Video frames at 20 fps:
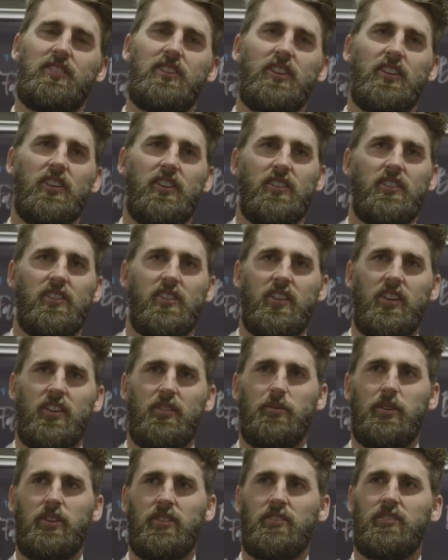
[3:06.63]
You know, I think
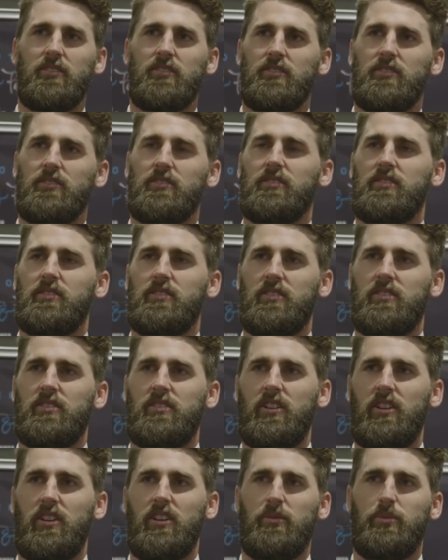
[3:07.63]
it'd be
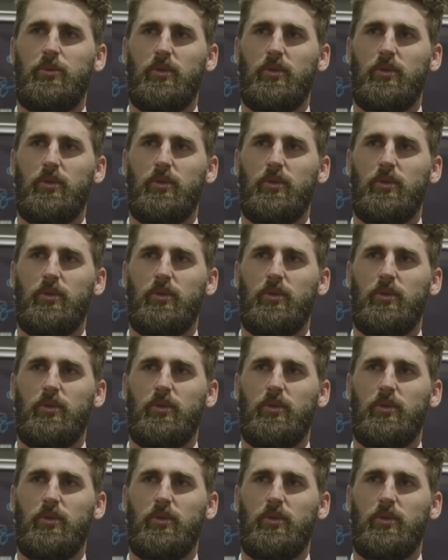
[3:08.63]
silly to